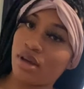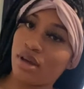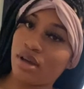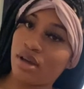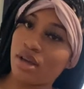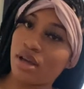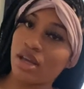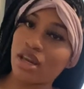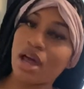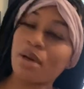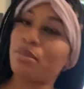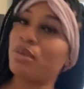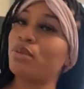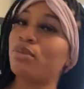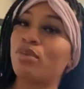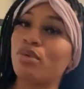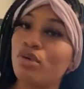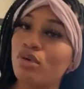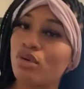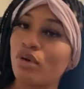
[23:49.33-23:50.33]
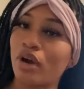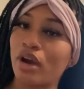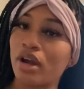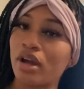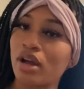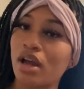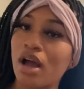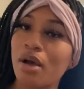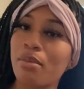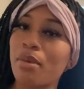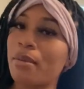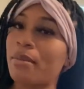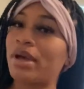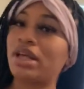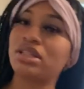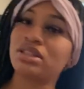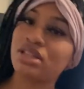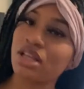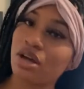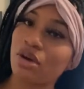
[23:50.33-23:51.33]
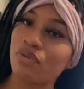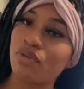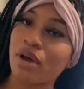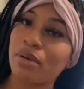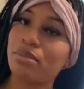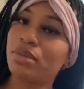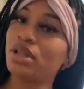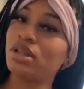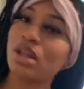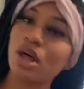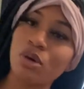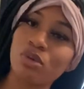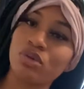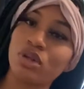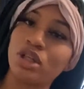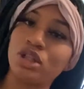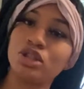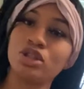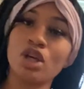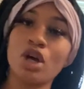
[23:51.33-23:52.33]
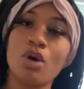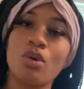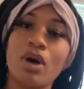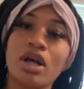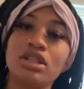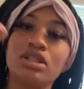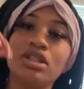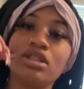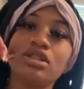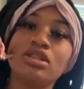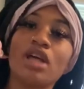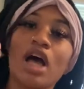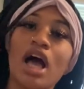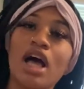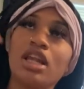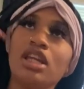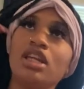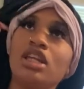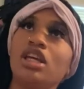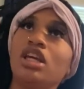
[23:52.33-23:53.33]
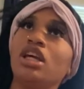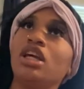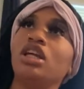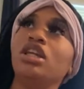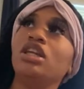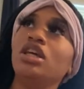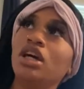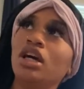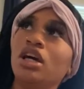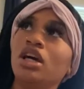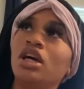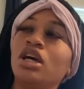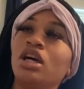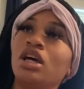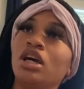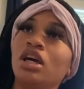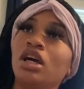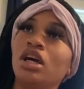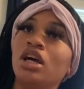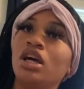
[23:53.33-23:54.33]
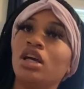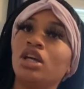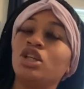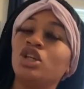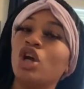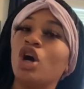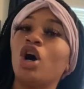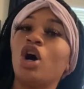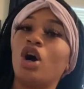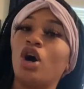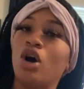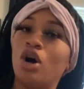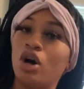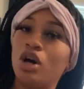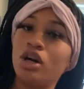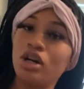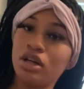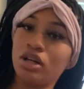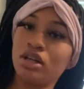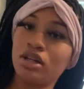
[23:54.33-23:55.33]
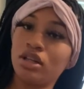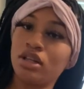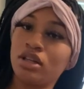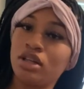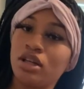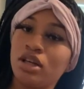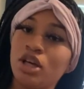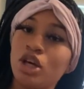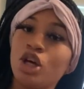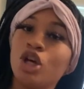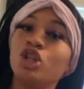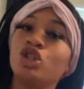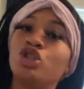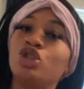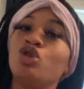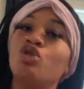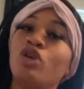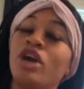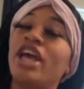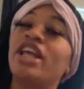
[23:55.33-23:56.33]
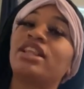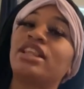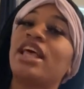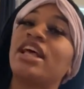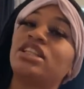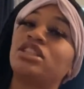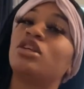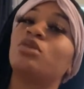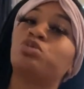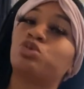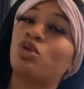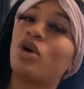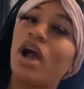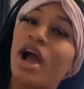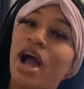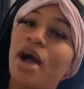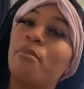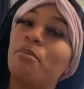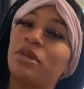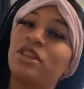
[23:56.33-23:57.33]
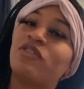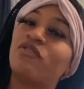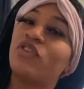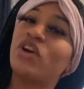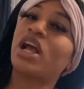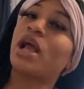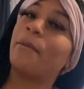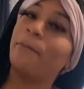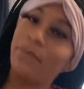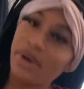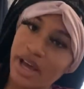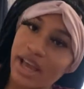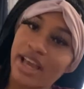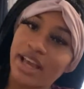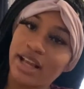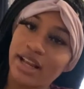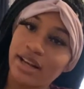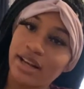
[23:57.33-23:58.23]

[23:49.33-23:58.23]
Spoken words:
and I be bored. I'm by myself. I be lonely. So I need y'all to hit that subscribe motherfucking button.